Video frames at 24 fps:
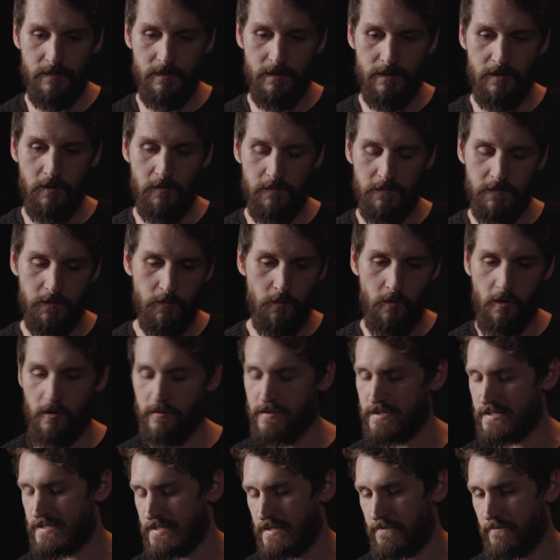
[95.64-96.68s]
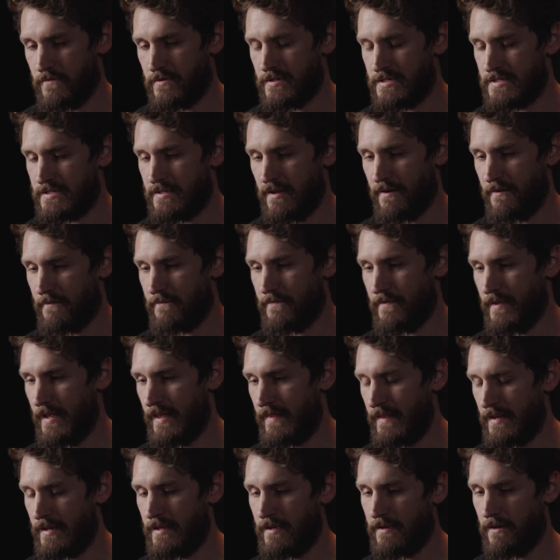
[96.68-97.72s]
goes through all this different stuff, and
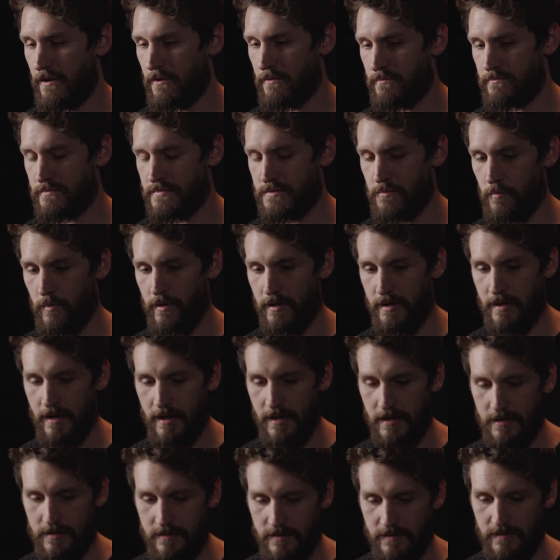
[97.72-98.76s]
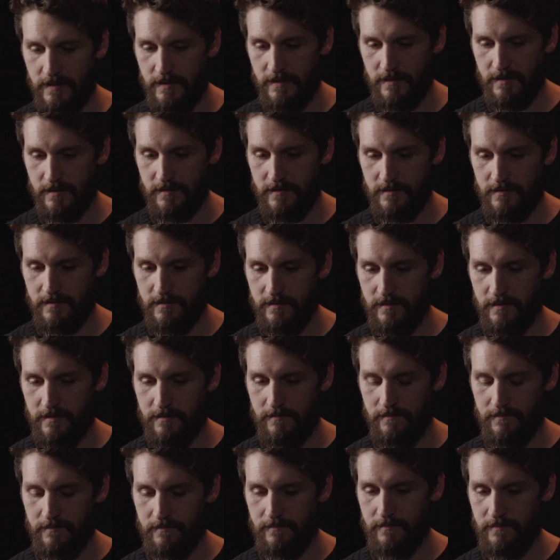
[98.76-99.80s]
then he comes one night to the
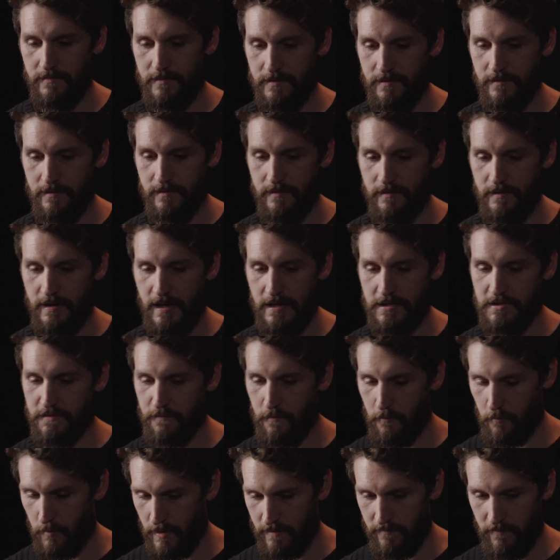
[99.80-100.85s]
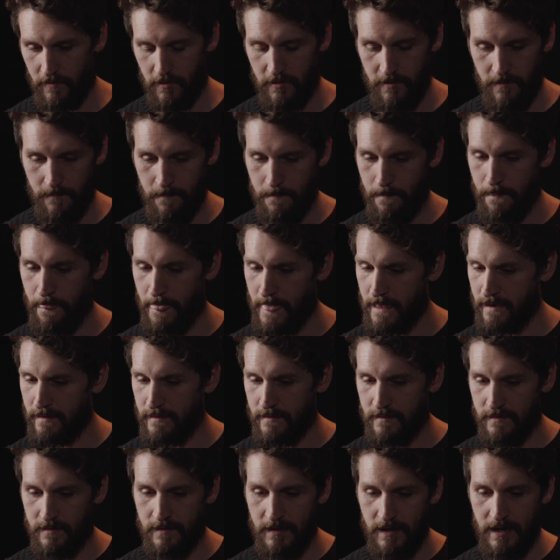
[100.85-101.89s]
edge of a river,
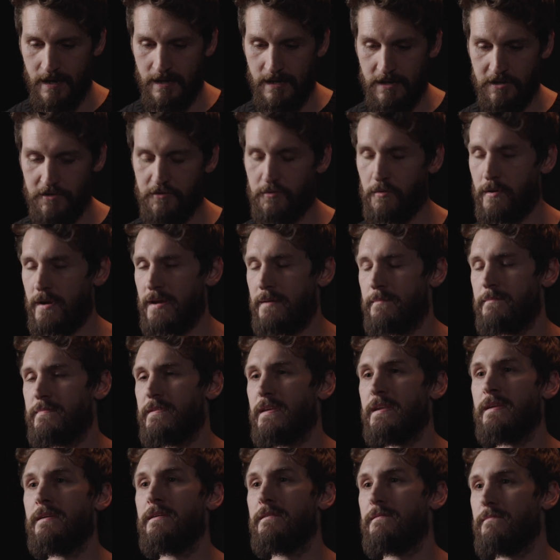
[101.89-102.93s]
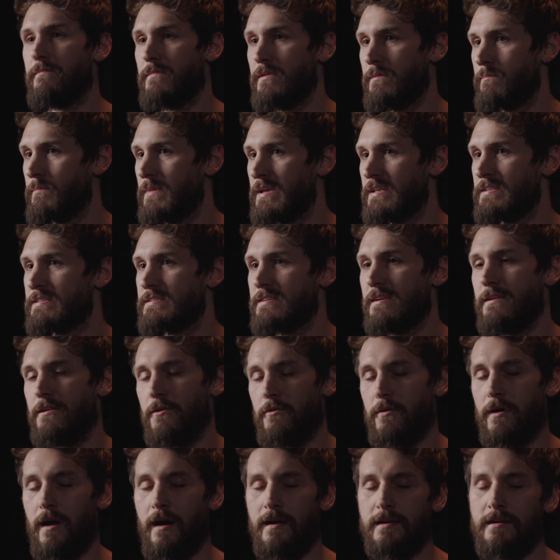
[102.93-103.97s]
and he dreams, and he meets,
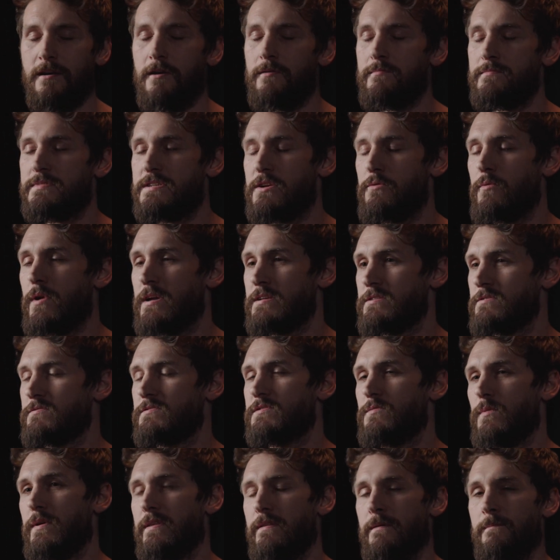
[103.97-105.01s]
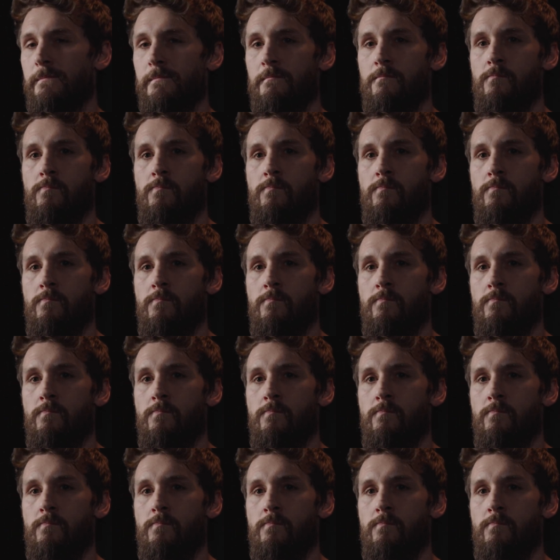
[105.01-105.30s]
God comes and wrestles with him.